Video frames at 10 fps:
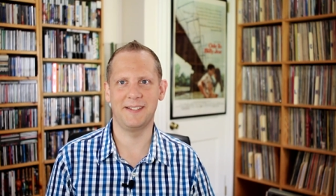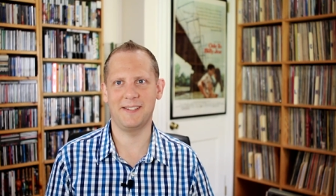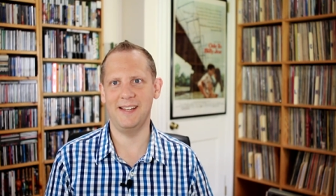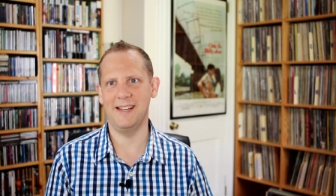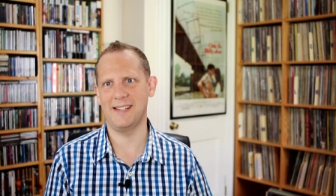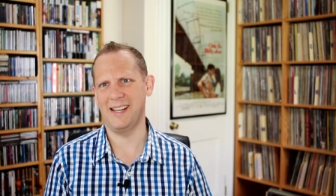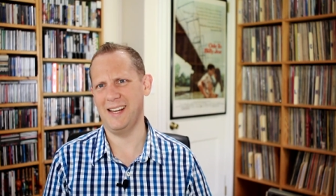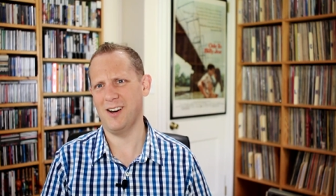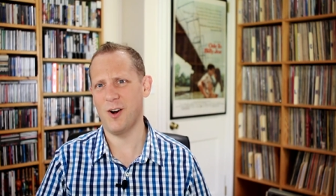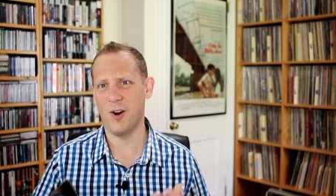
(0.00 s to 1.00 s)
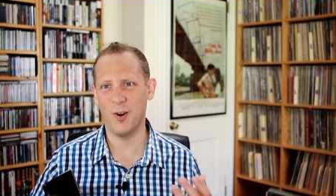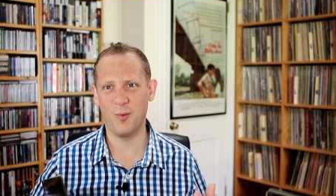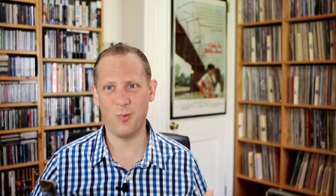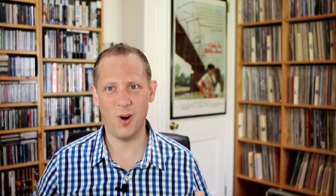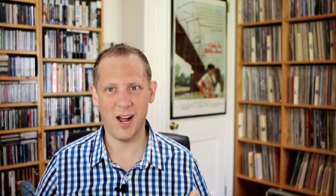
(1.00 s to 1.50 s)
This is a
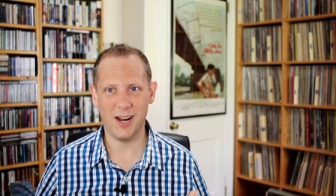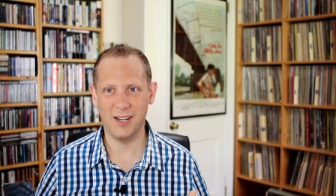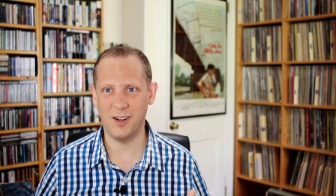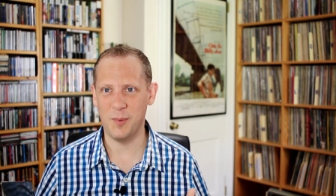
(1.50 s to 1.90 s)
hard rock,